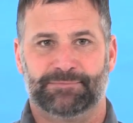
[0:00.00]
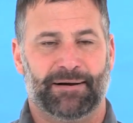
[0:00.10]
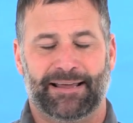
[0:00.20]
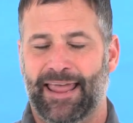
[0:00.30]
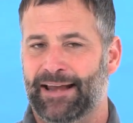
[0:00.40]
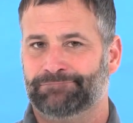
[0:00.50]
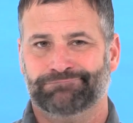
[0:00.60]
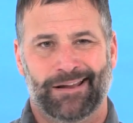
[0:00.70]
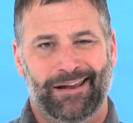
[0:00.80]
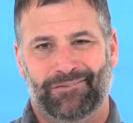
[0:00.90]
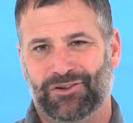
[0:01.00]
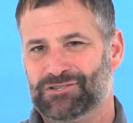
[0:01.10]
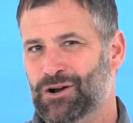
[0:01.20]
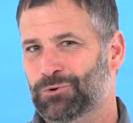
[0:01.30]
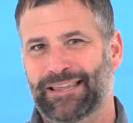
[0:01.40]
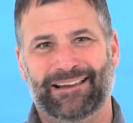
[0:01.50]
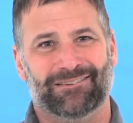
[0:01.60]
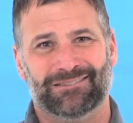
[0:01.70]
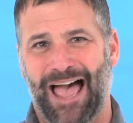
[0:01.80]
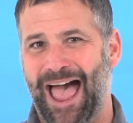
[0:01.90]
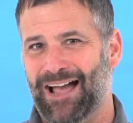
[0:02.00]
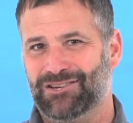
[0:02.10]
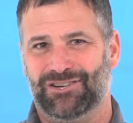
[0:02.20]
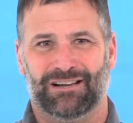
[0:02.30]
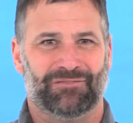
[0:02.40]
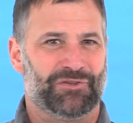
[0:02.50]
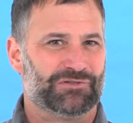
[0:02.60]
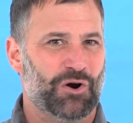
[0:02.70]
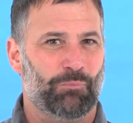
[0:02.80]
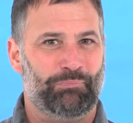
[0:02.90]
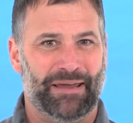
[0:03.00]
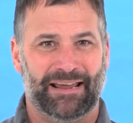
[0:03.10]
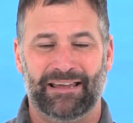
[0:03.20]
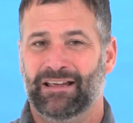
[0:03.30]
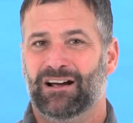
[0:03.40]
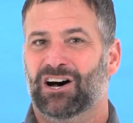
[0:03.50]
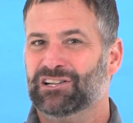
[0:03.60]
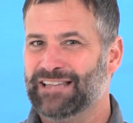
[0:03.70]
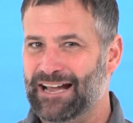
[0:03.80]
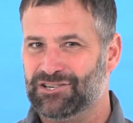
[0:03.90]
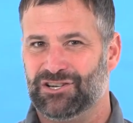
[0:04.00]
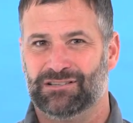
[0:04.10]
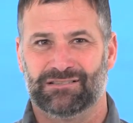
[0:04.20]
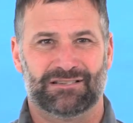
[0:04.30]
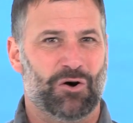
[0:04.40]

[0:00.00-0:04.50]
But again, if there's no legal action, if there's no big elections,